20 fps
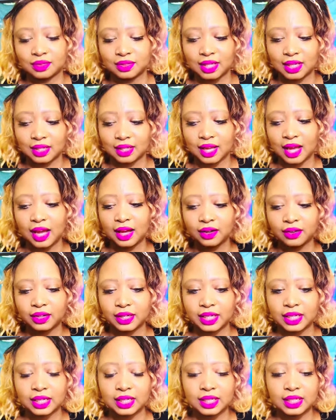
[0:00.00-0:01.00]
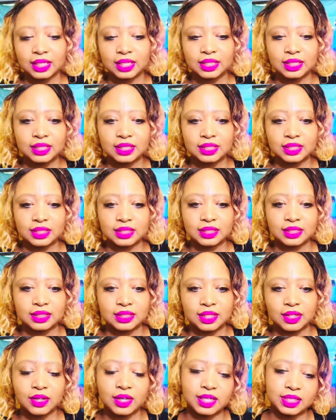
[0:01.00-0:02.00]
that Harry,
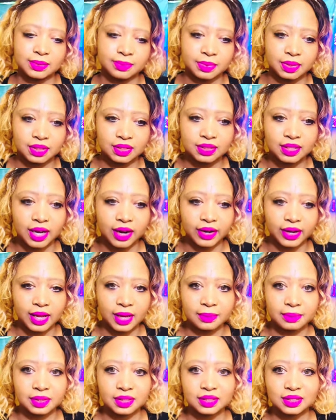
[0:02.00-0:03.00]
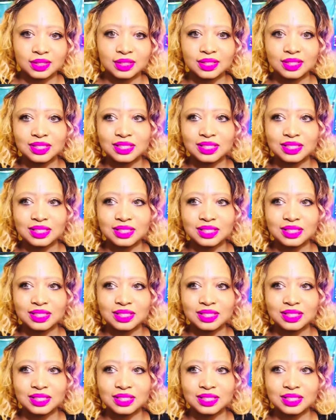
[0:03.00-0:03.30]
her husband, Harry Hamlin,